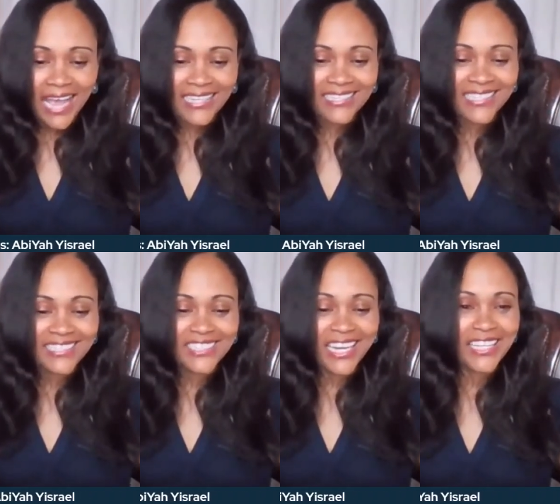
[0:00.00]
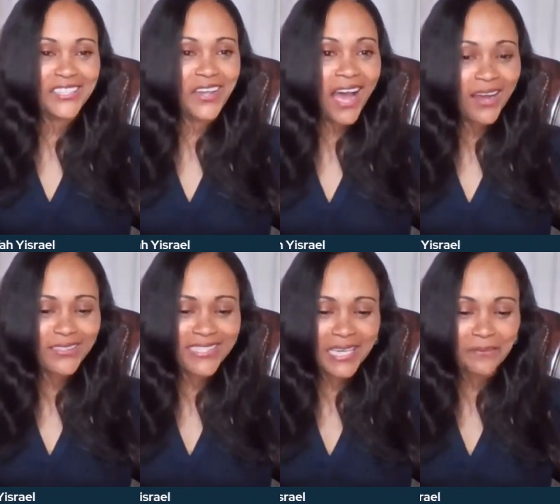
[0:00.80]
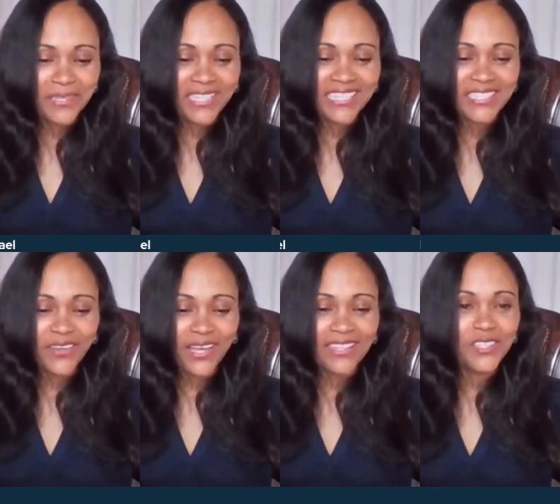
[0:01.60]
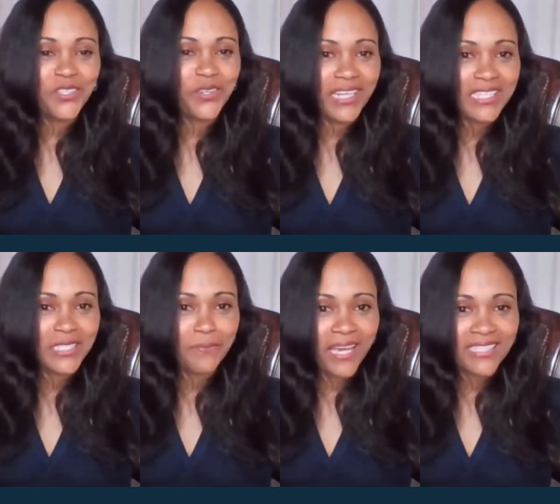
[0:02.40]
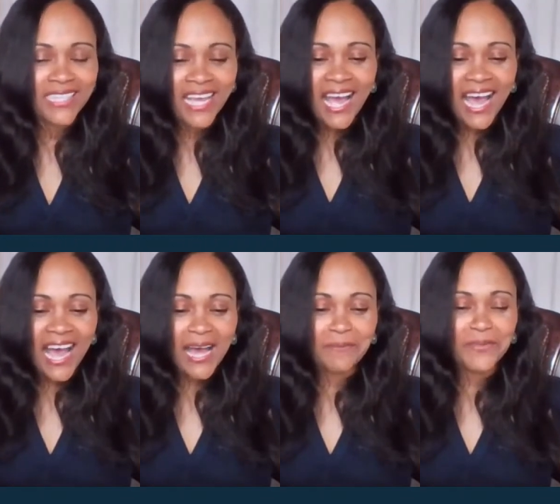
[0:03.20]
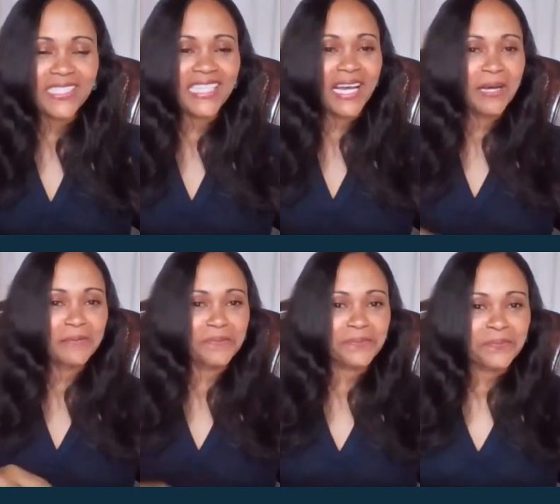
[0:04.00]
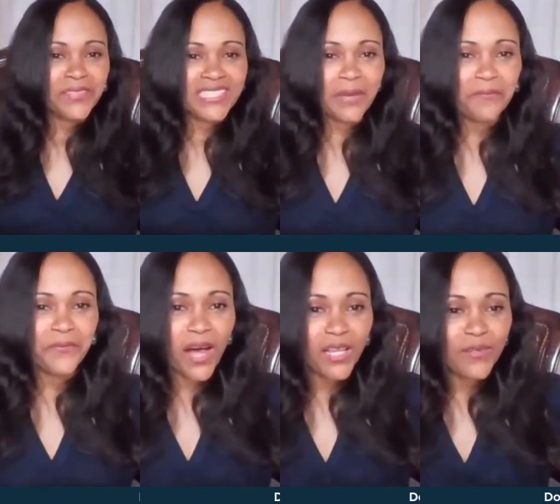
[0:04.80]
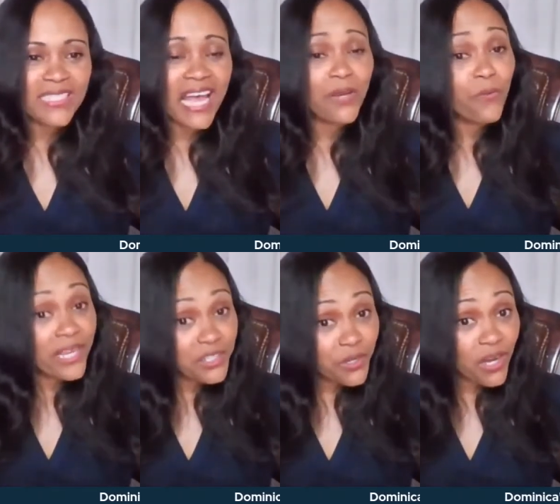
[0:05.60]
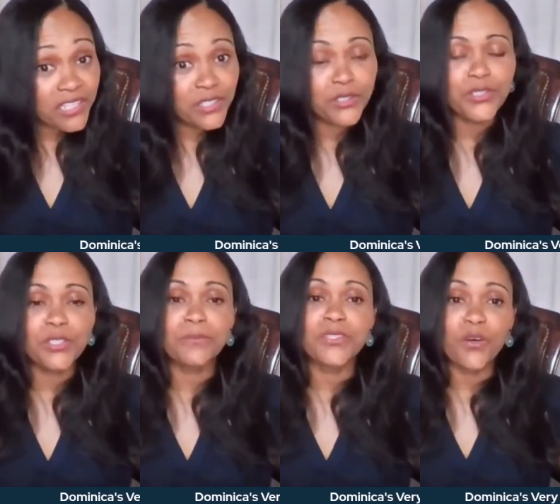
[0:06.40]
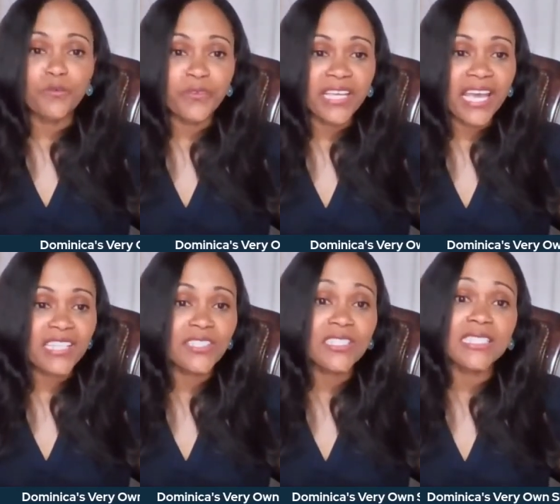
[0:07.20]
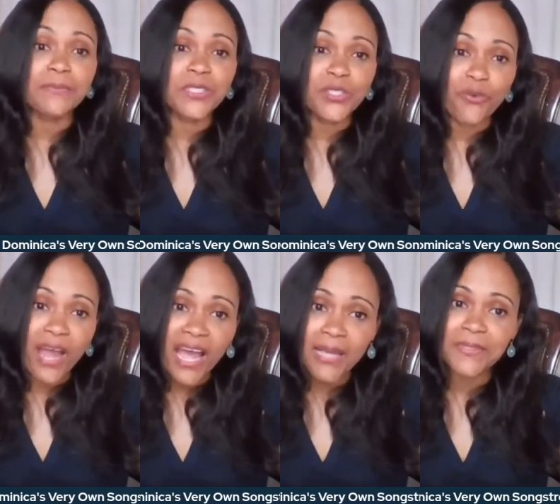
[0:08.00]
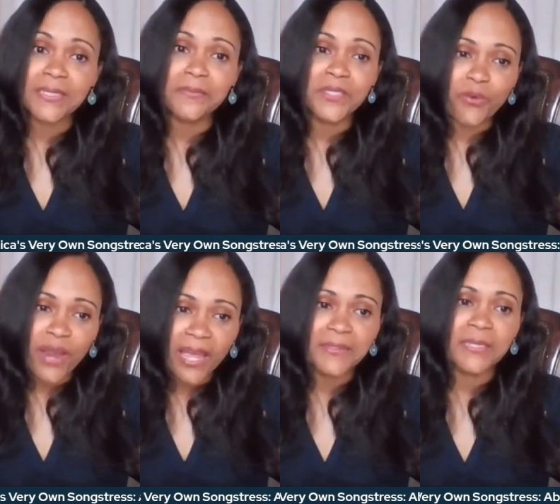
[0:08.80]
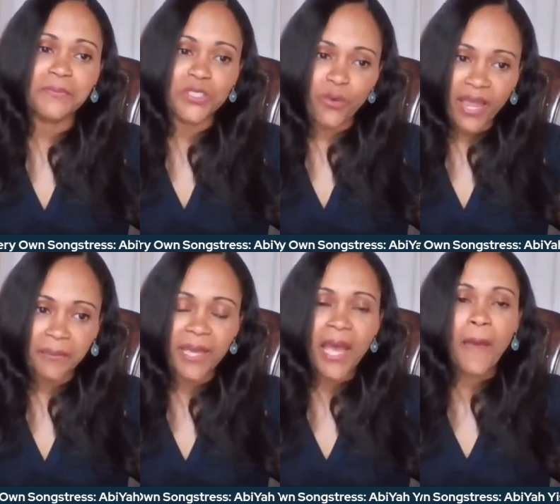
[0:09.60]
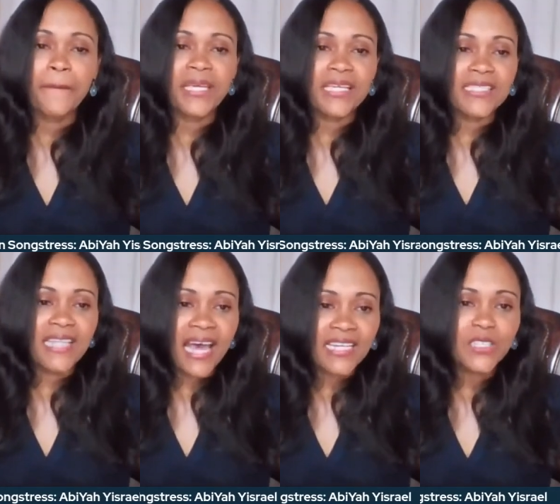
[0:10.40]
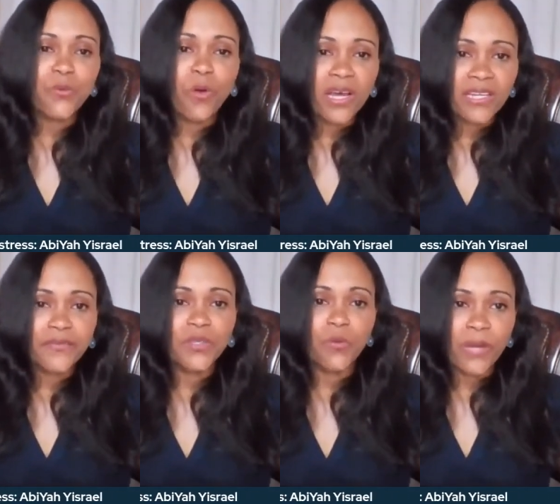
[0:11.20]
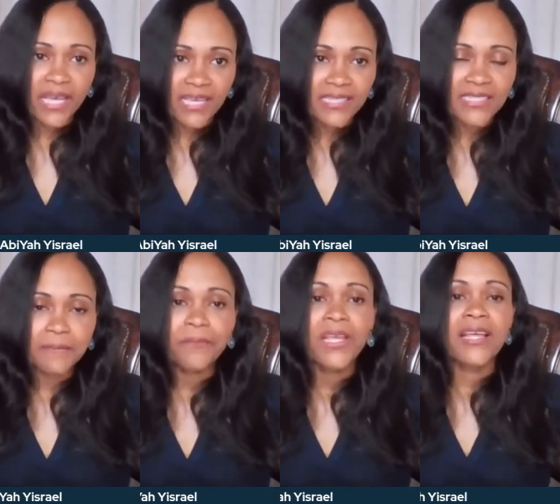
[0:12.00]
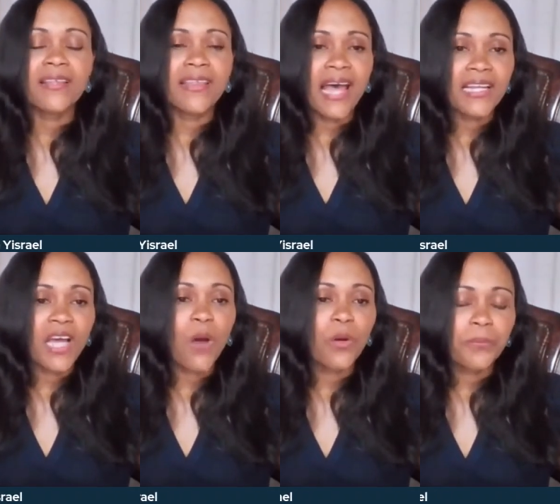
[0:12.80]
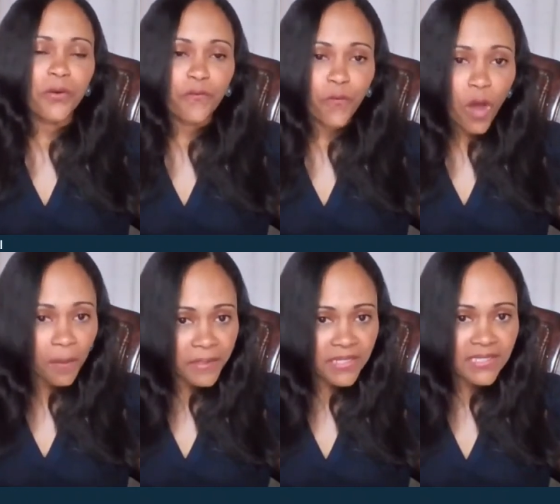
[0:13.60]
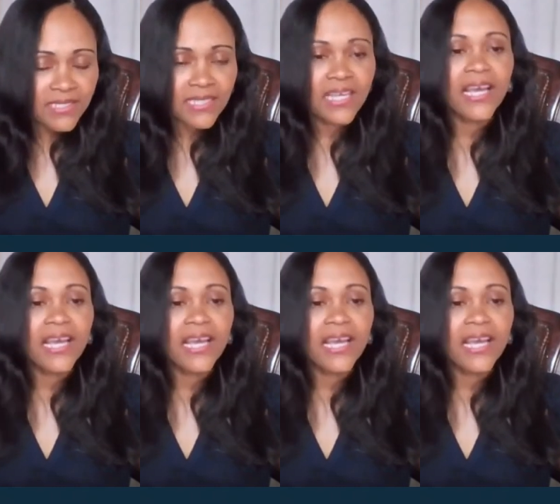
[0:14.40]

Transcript: channel and checking you out, AbiYah. So I think you can expect um, some some followers. And when you go on YouTube, don't forget to subscribe, subscribe, subscribe, because that is one of the ways that our performers